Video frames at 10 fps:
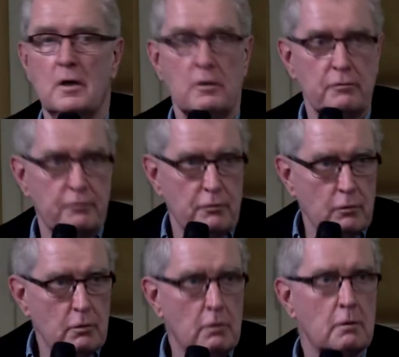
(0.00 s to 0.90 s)

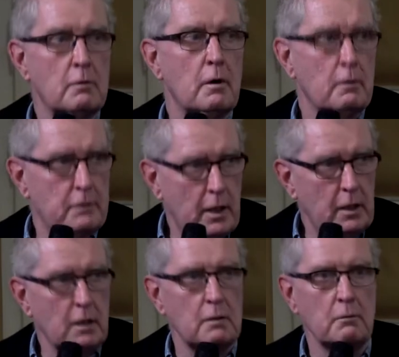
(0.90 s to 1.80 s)
for
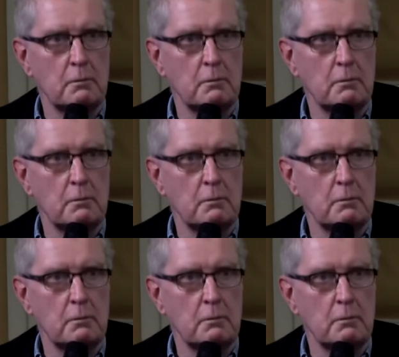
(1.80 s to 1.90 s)
taking